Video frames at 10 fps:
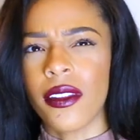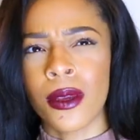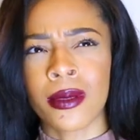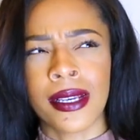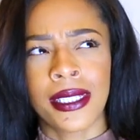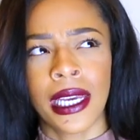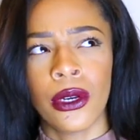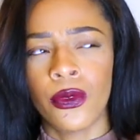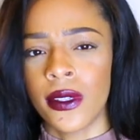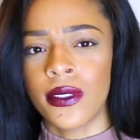I think it was like
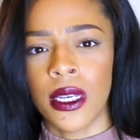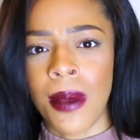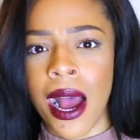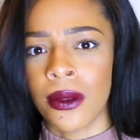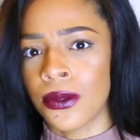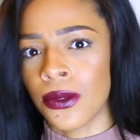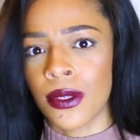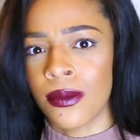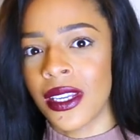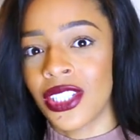£10 or £15 or
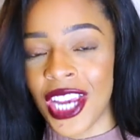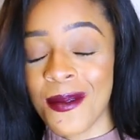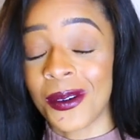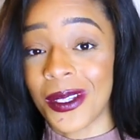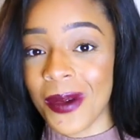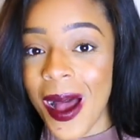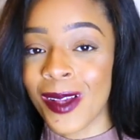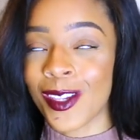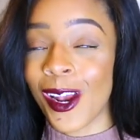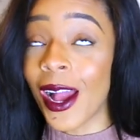something cheaper as
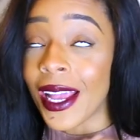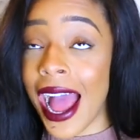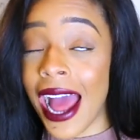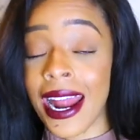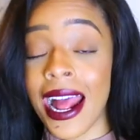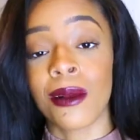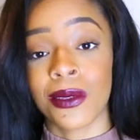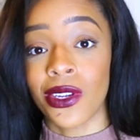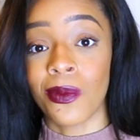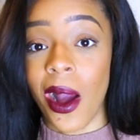well, so like an
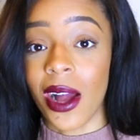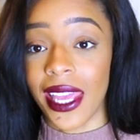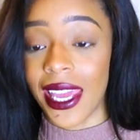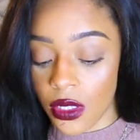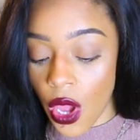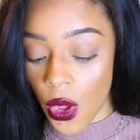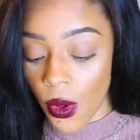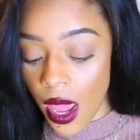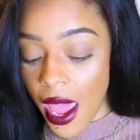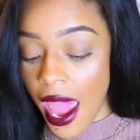absolute bargain. So
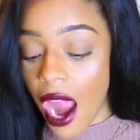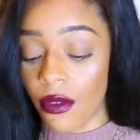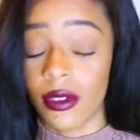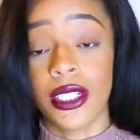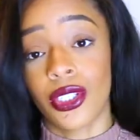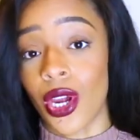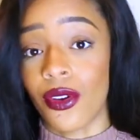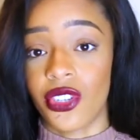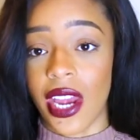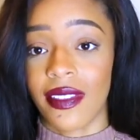everyone needs to go
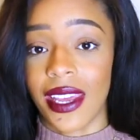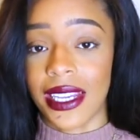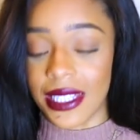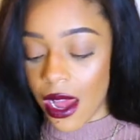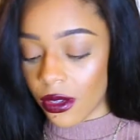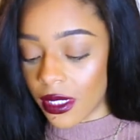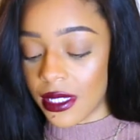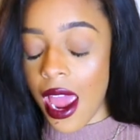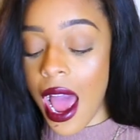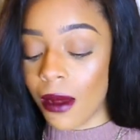and check these out, because
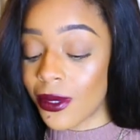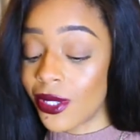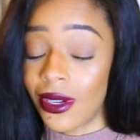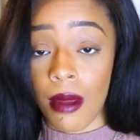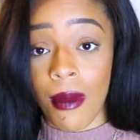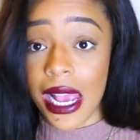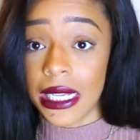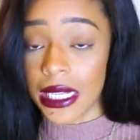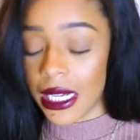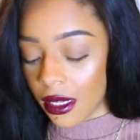they're absolutely
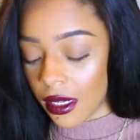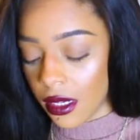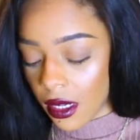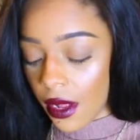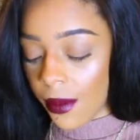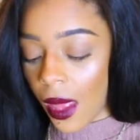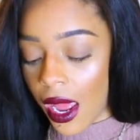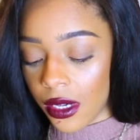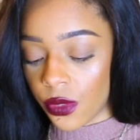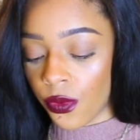amazing,
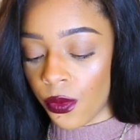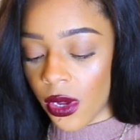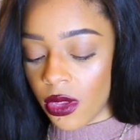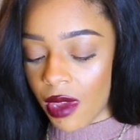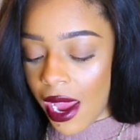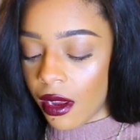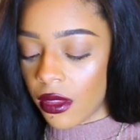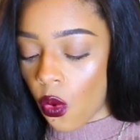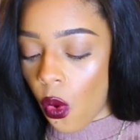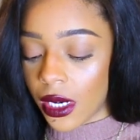and for what you get,
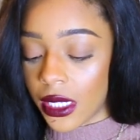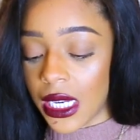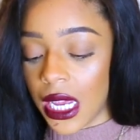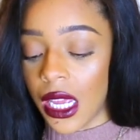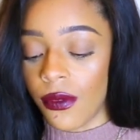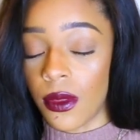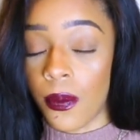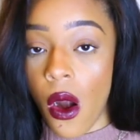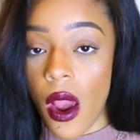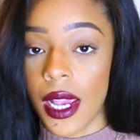like the quality for the
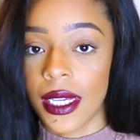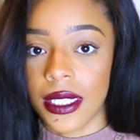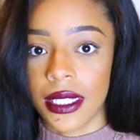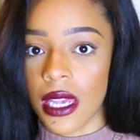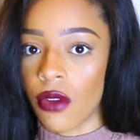price is